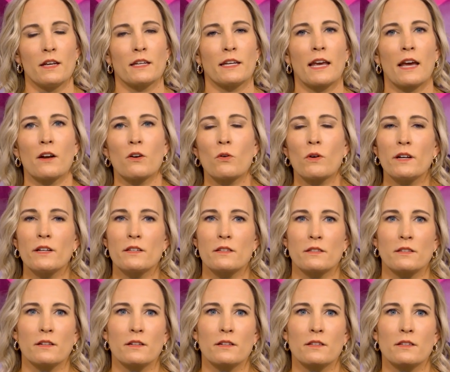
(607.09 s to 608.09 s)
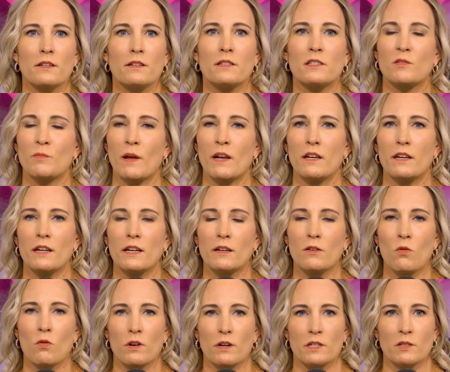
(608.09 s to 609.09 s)
Category 6 is spending
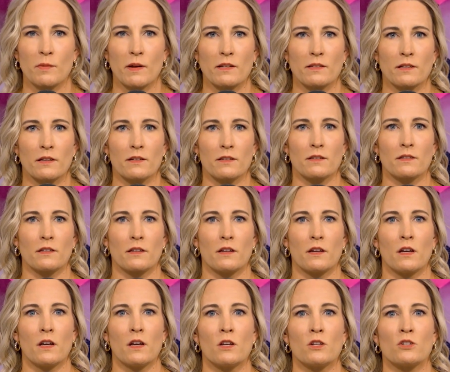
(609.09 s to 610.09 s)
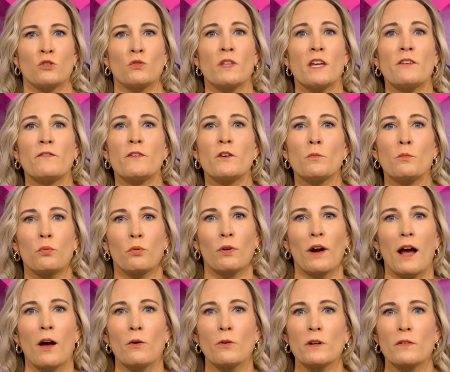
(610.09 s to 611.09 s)
or expenses. Do they feel
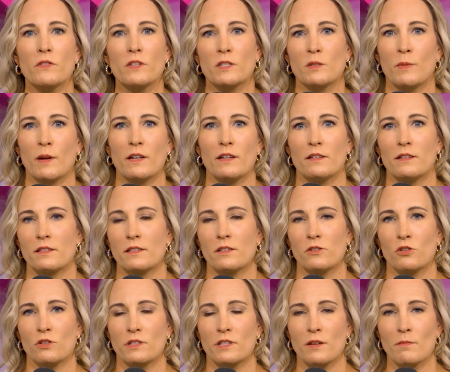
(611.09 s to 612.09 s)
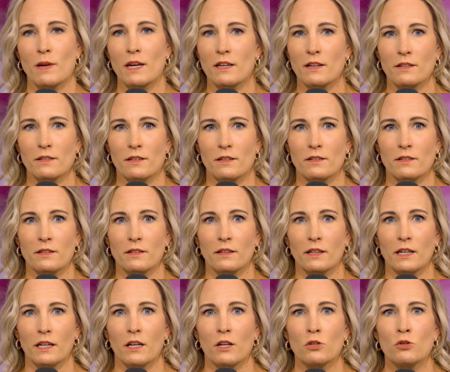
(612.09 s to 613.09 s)
proud of the spending decisions they make
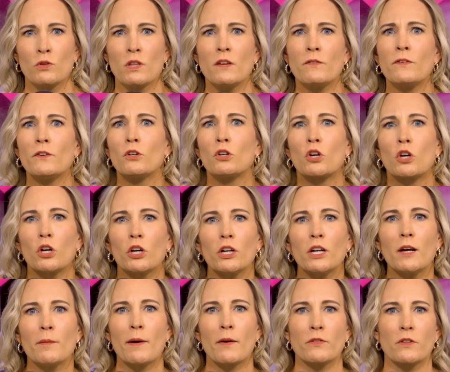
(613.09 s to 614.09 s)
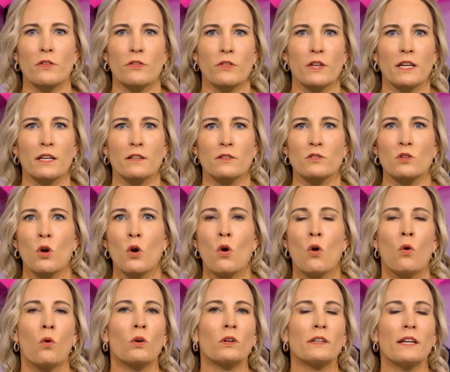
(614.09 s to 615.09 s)
consistently? Do they feel good about the things
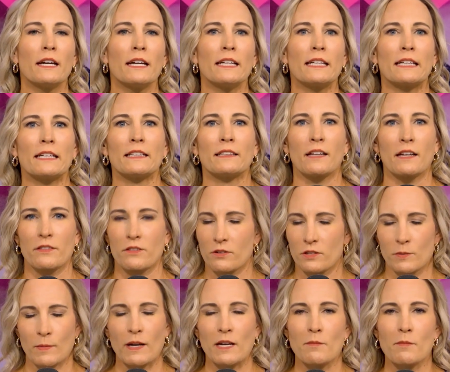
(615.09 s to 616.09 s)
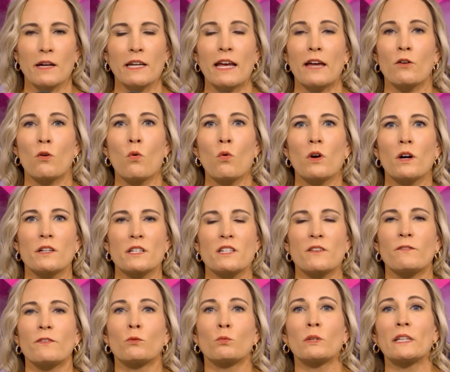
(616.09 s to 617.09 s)
or like they're spending money on, or does
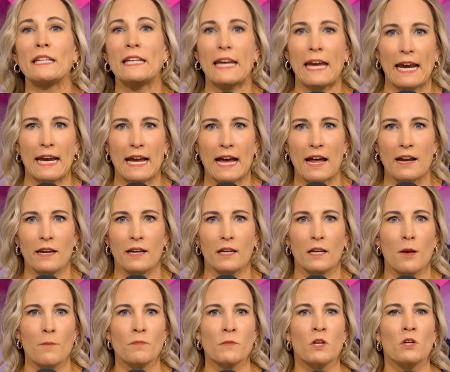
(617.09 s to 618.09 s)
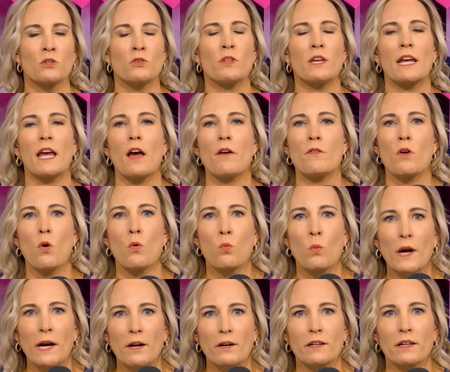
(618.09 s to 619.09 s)
it feel really chaotic? Do they have
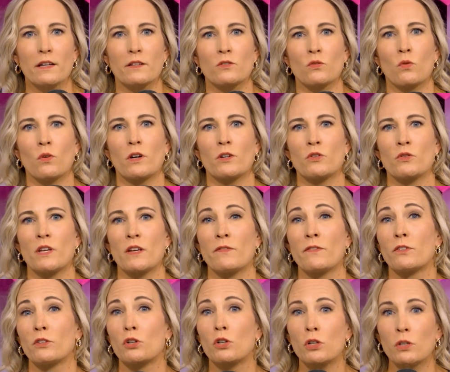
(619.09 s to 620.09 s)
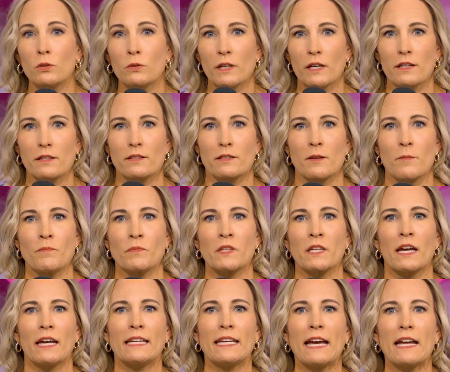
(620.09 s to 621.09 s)
awareness or do they feel clueless?
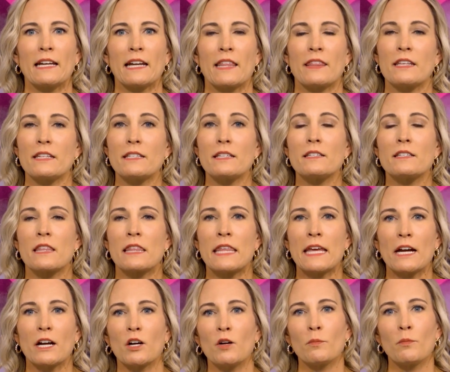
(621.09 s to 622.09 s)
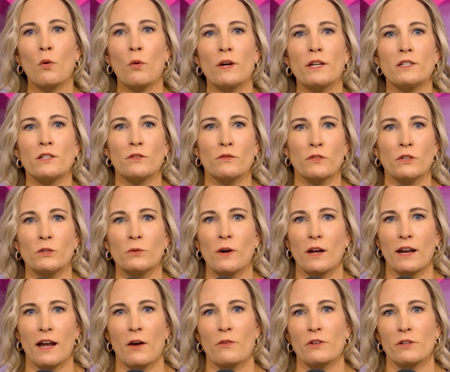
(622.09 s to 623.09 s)
Again, this is their point of view
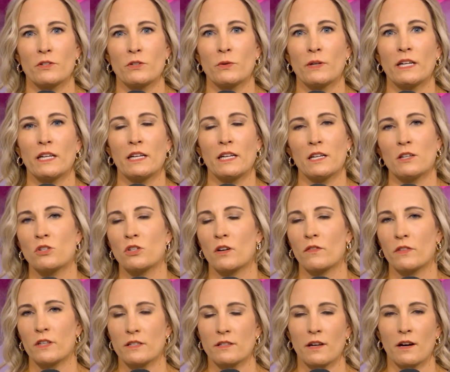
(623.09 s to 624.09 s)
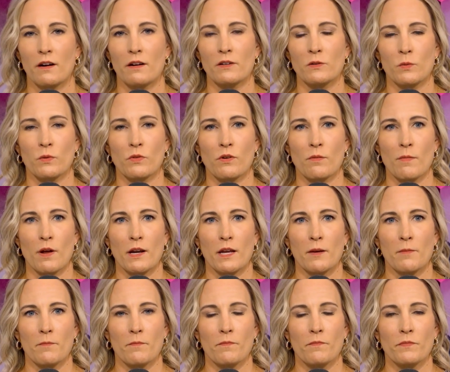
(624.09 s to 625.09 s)
on how they're doing in each of these areas with their
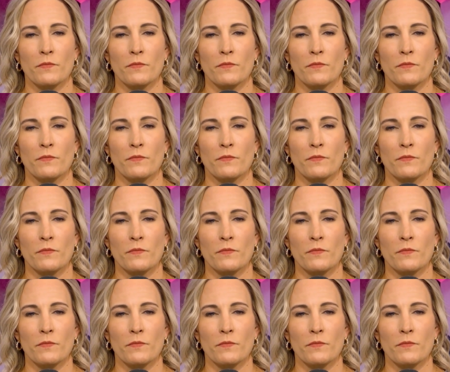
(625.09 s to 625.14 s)
money.